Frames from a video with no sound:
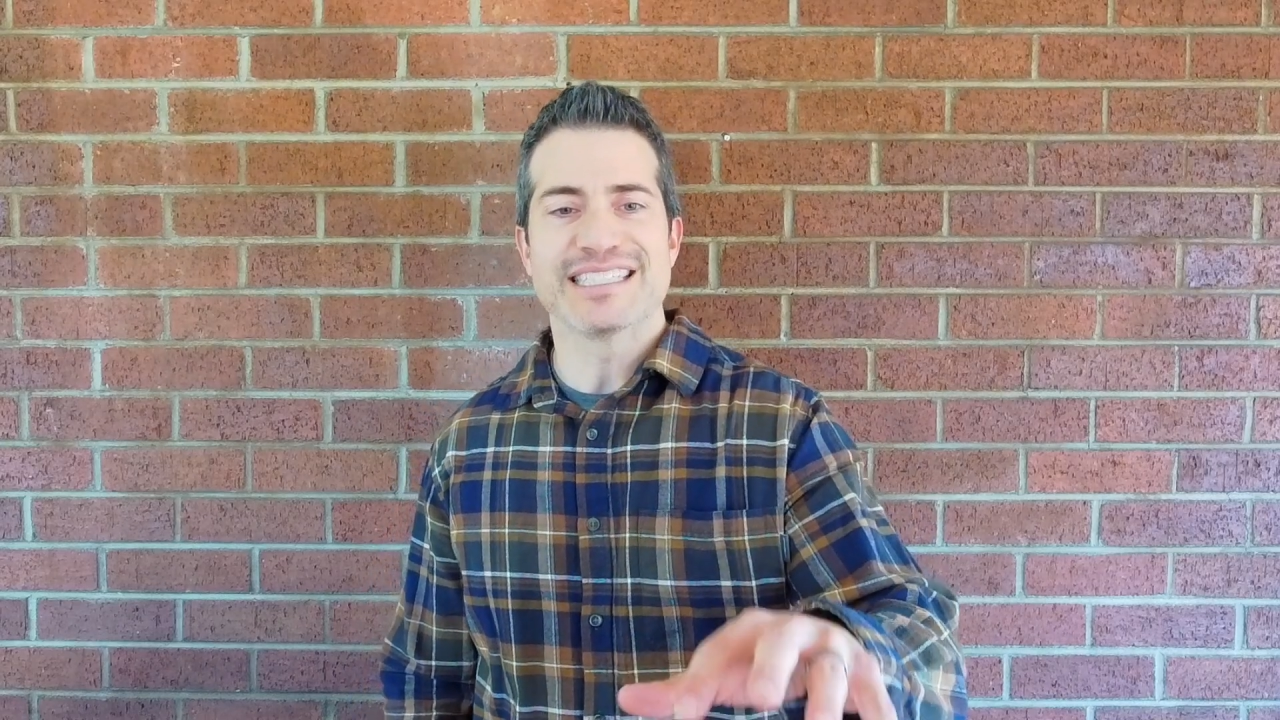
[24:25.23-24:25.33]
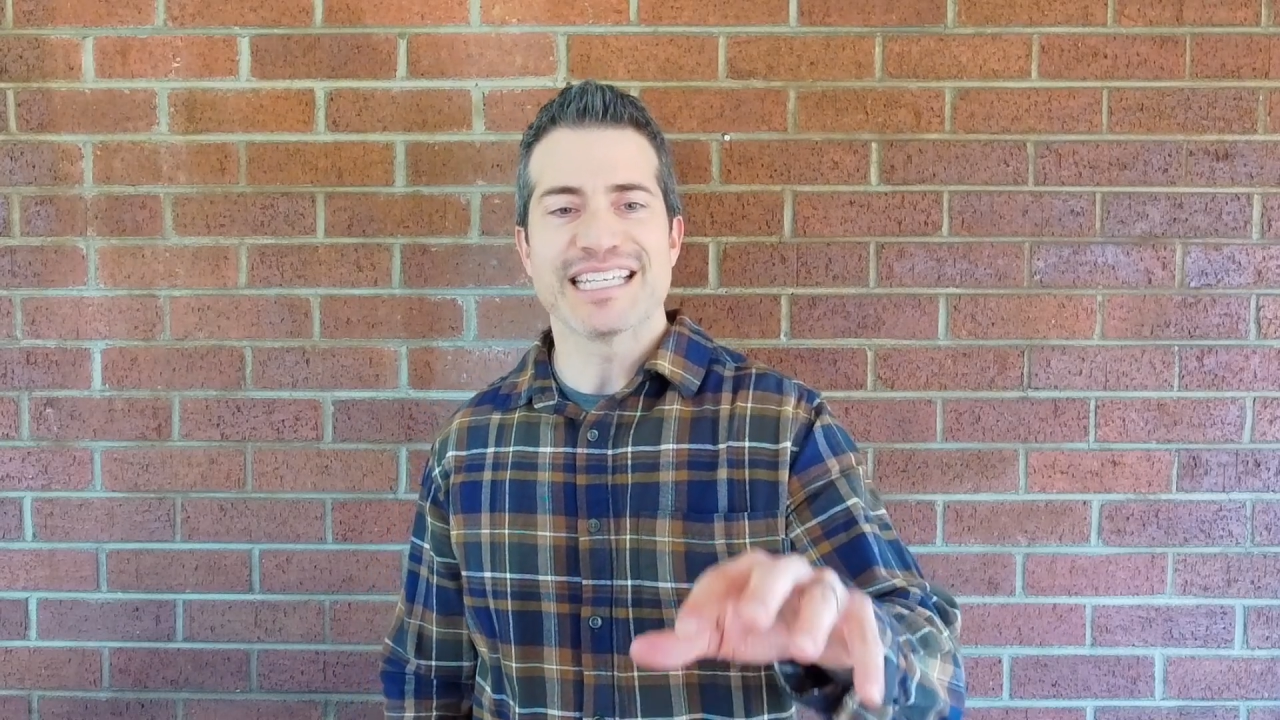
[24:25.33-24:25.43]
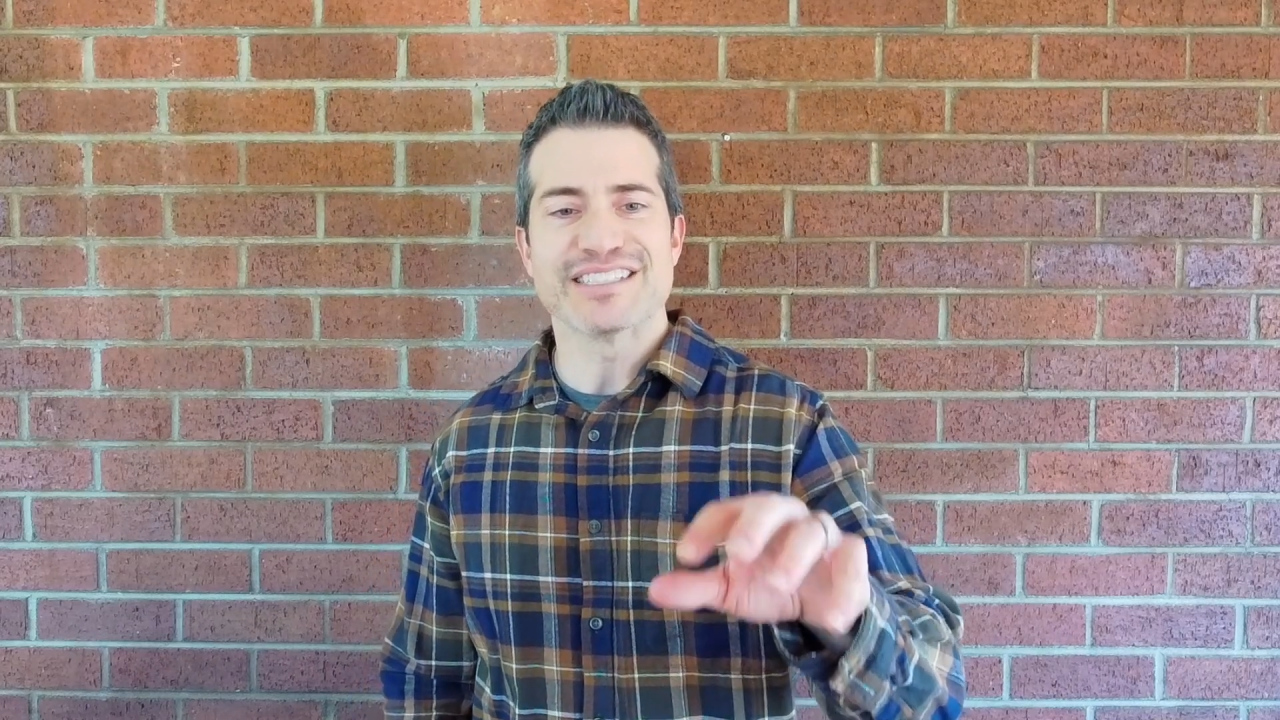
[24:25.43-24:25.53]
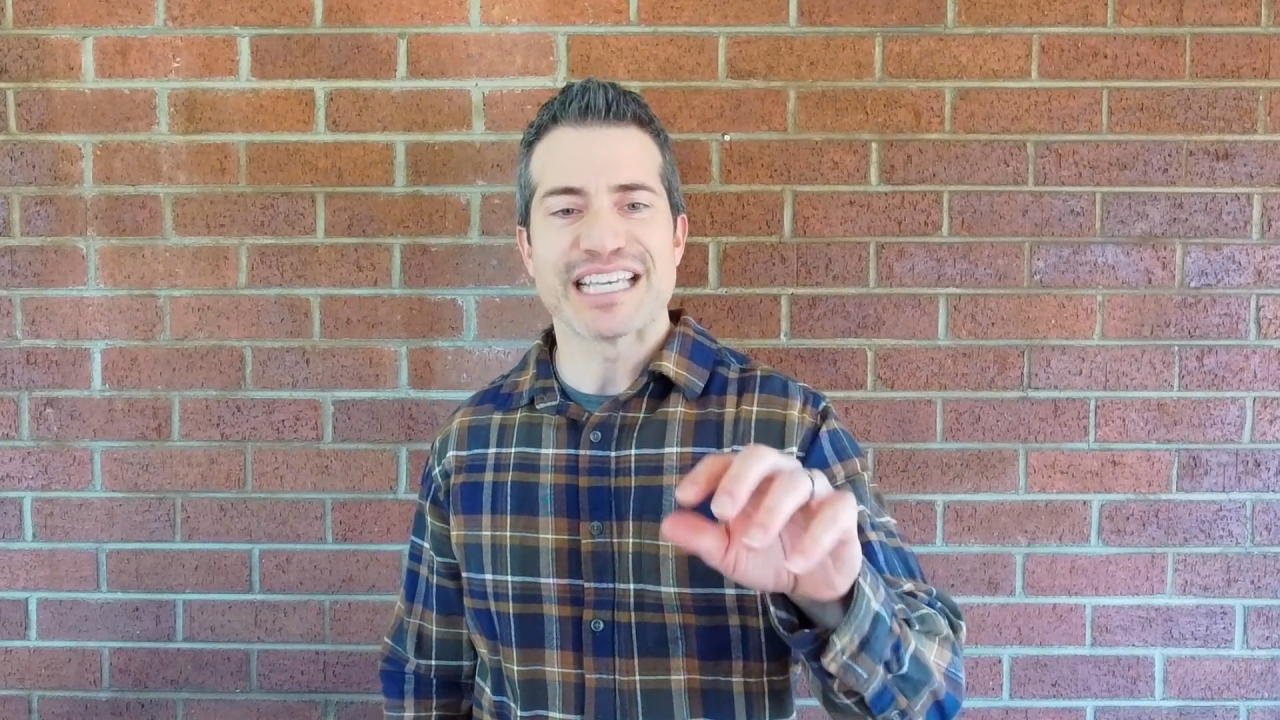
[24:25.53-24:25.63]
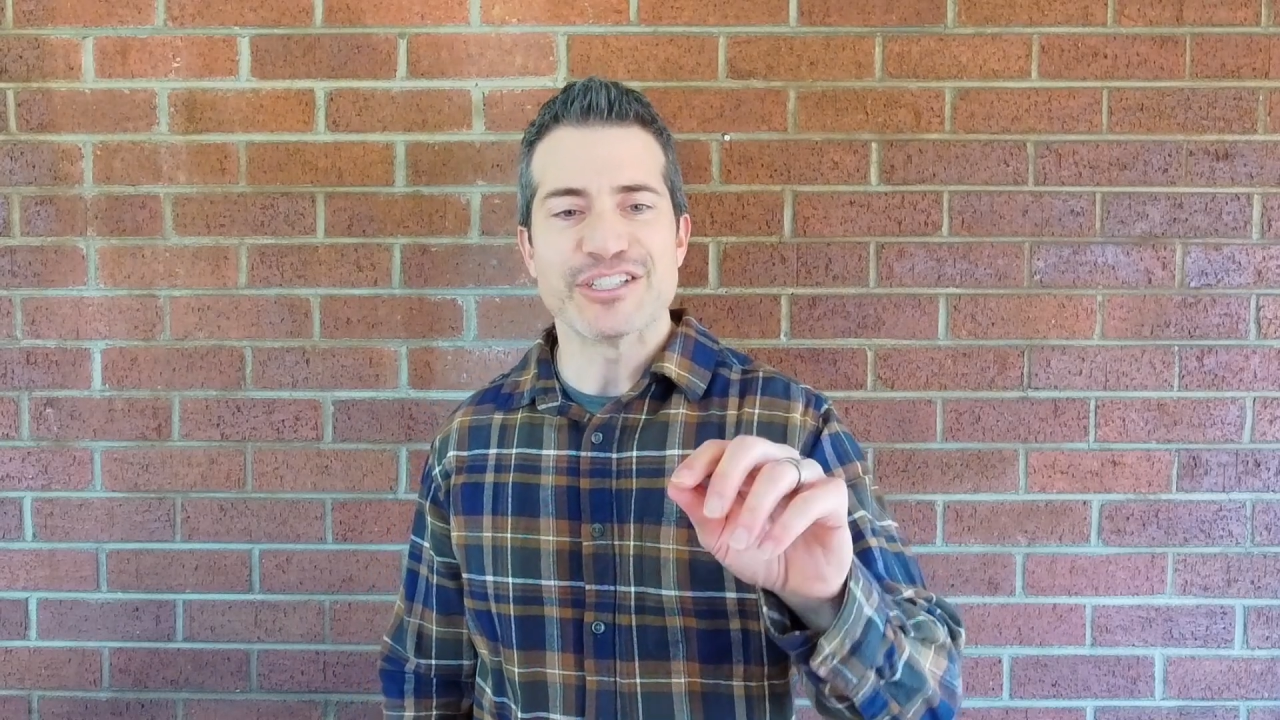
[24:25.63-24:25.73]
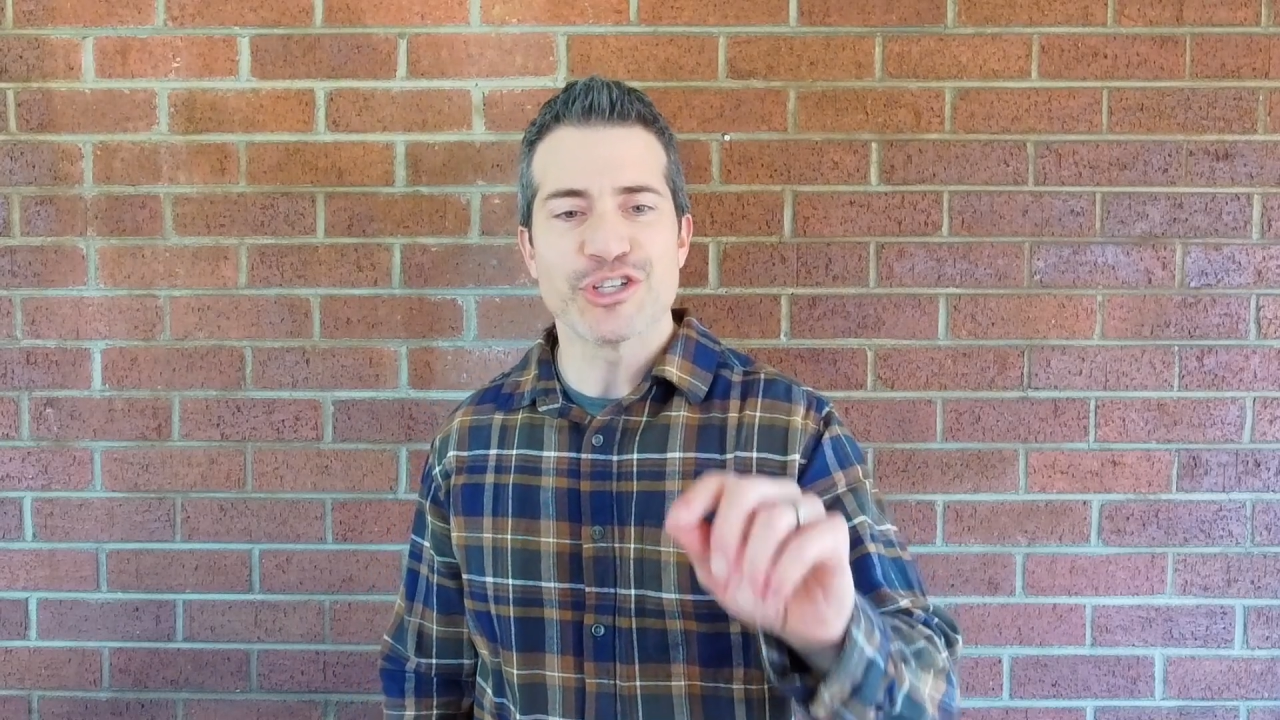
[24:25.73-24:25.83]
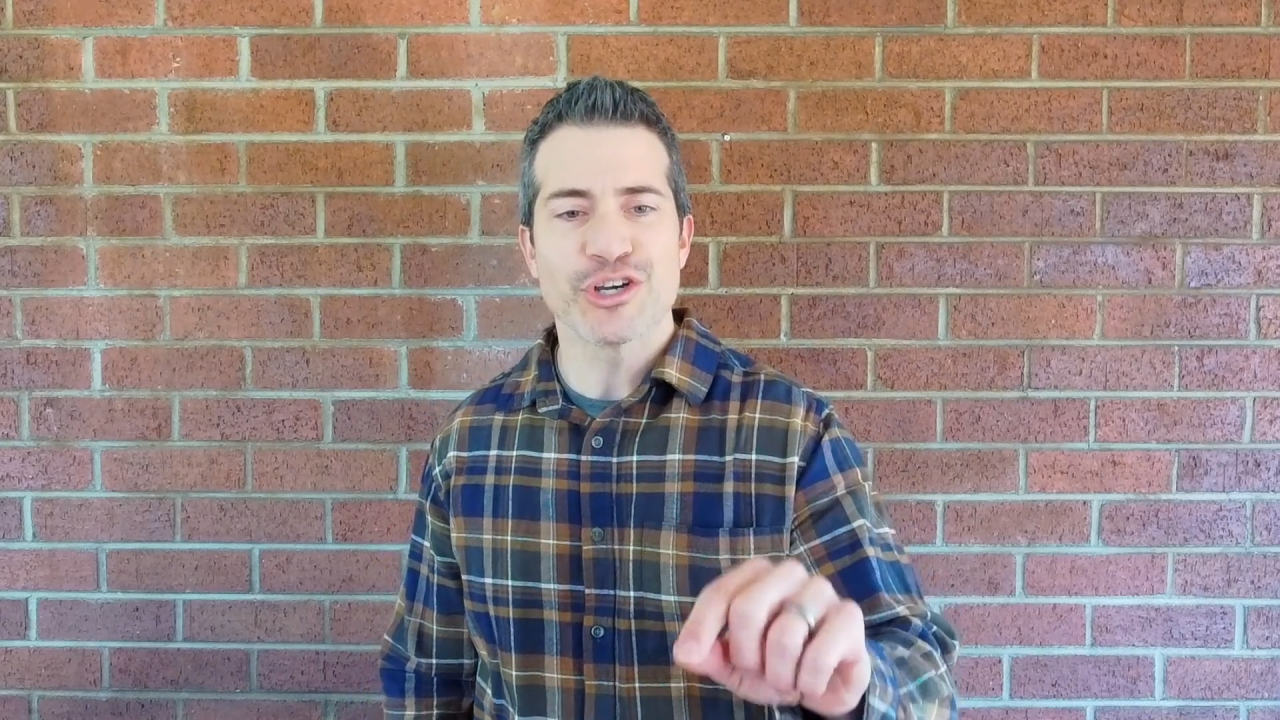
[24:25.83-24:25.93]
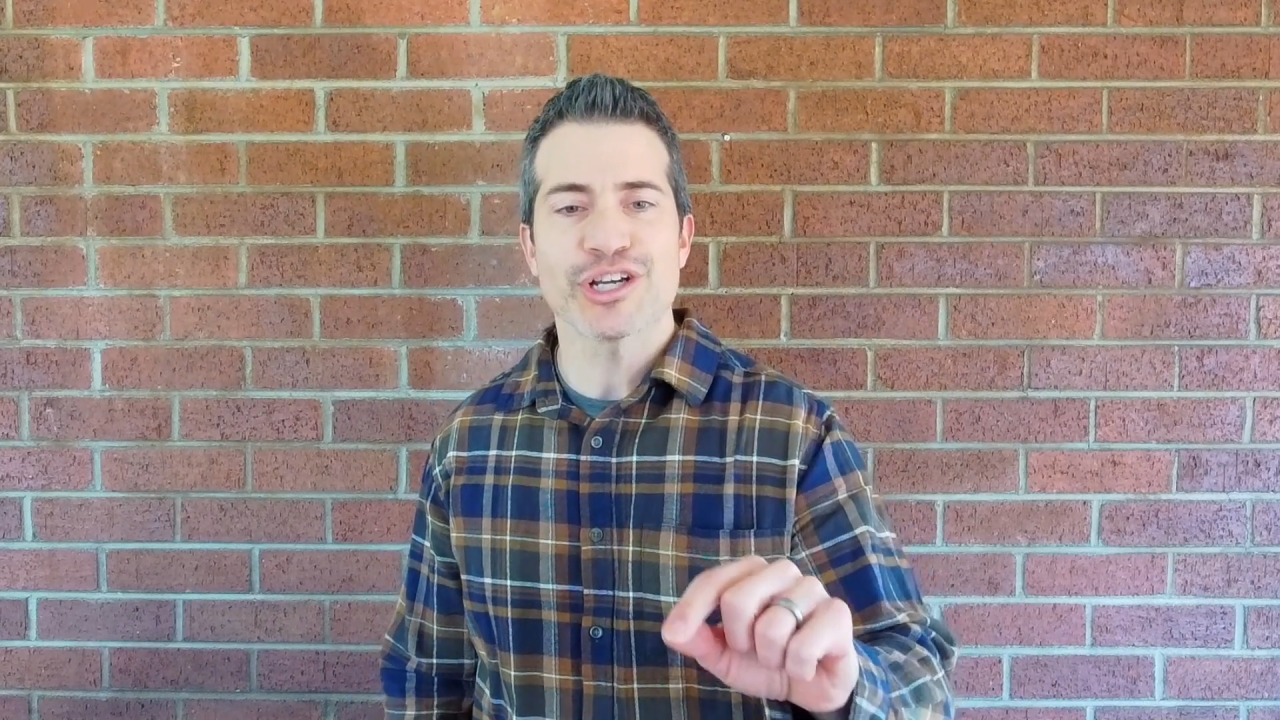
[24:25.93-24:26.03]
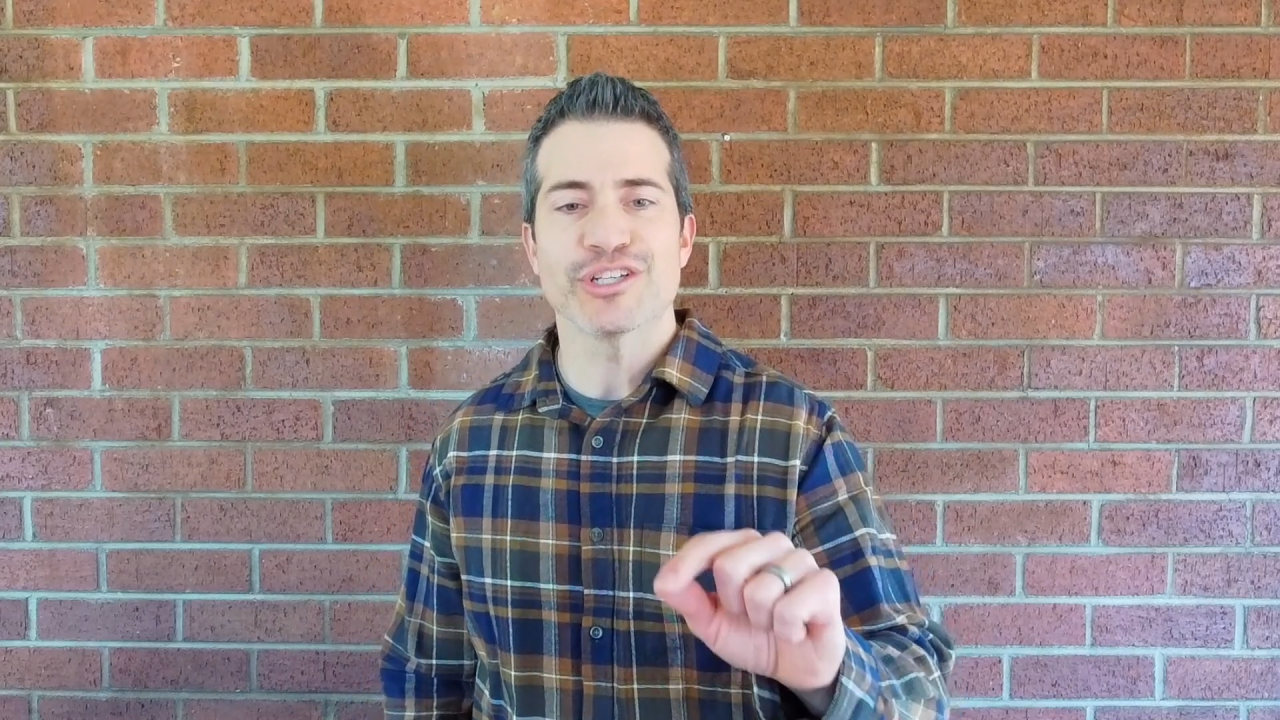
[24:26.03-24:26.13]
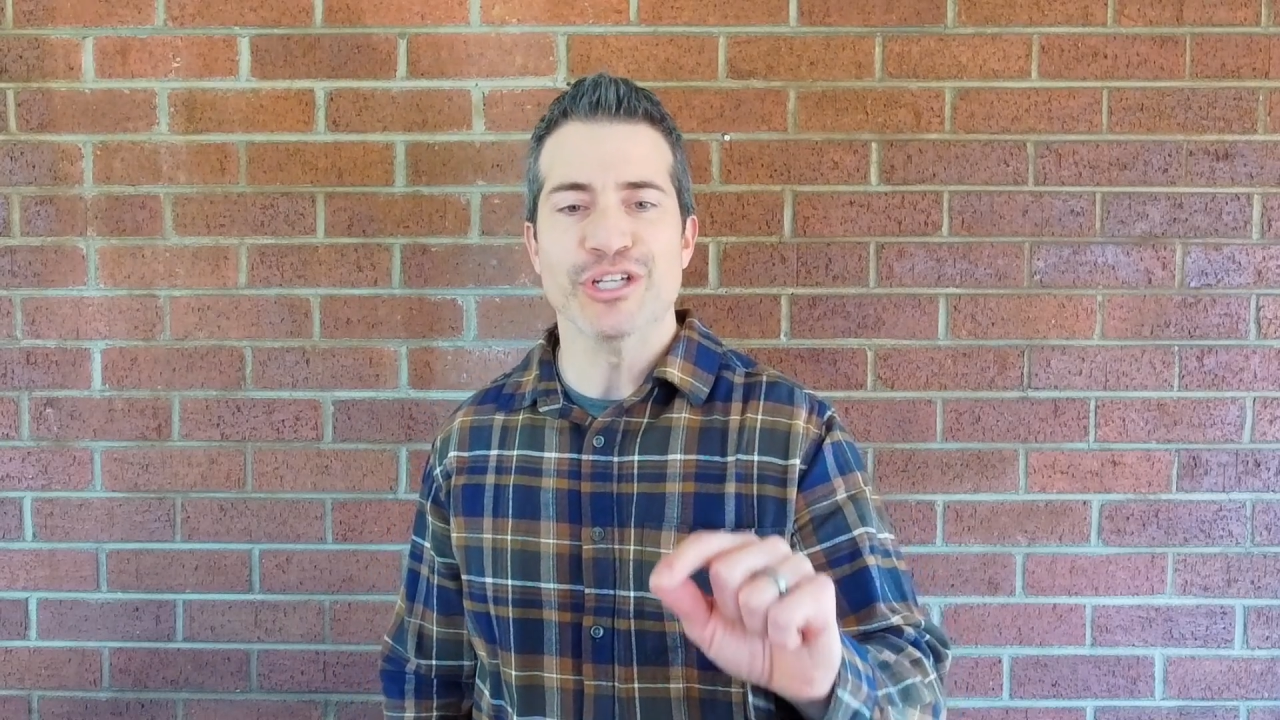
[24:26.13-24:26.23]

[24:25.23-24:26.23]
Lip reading: says they took